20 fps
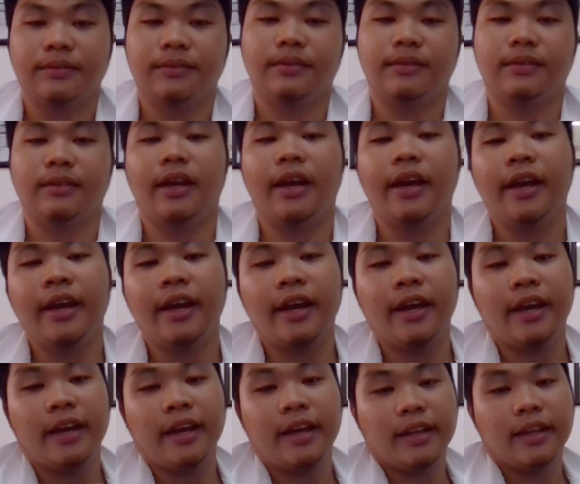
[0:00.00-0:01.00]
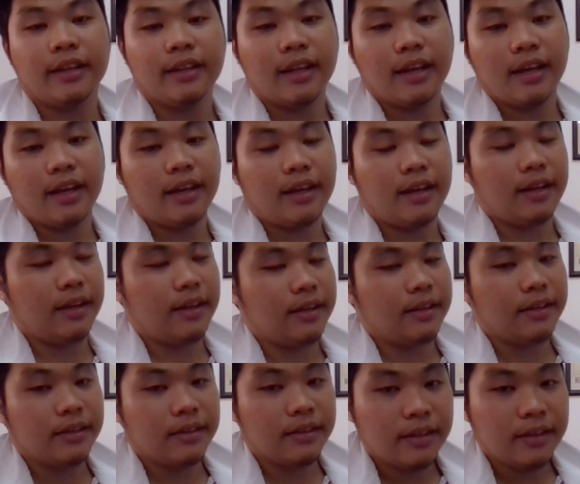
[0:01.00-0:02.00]
And the
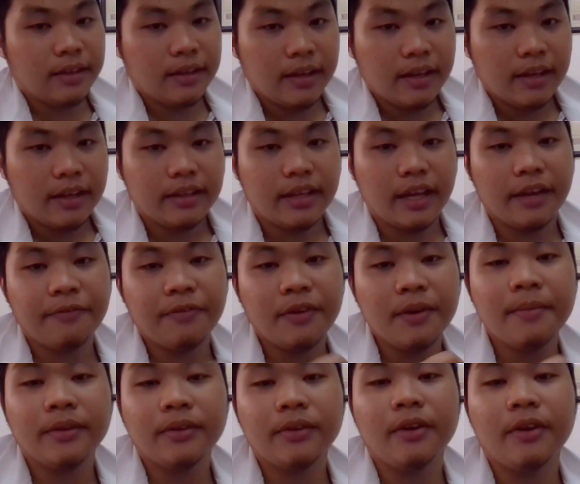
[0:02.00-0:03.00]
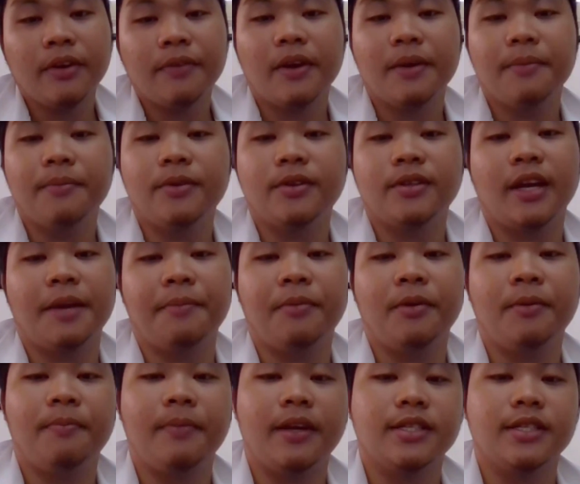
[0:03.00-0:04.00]
inflammatory fibrous
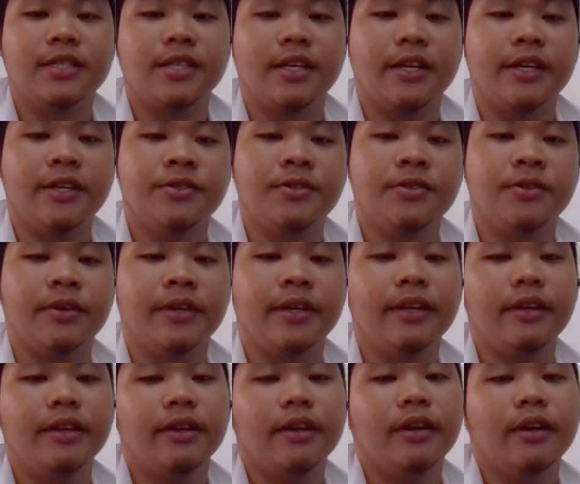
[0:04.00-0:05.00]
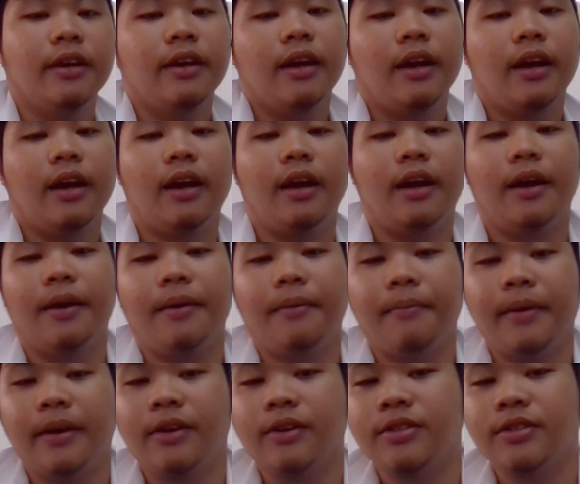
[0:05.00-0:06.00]
hyperplasia injury
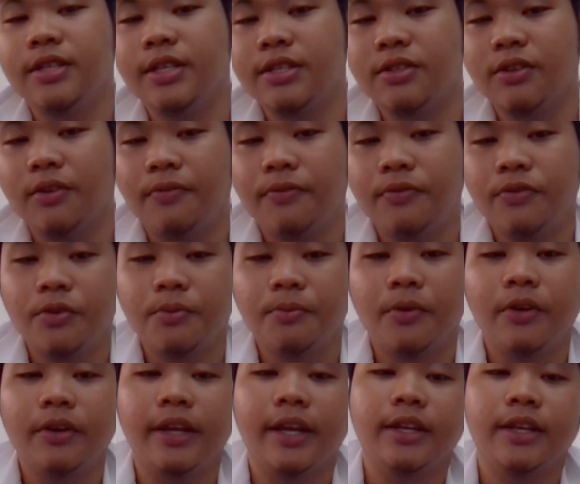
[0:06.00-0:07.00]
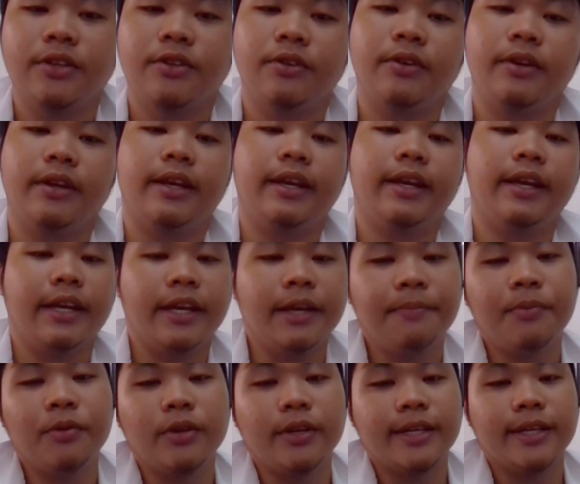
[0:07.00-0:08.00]
may consist of tumor denture
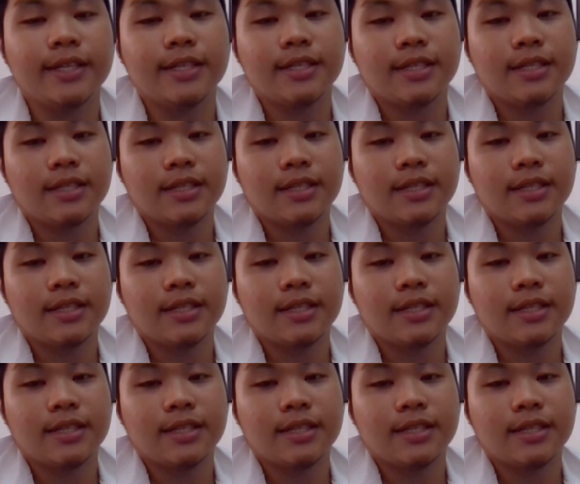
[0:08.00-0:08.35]
epulis,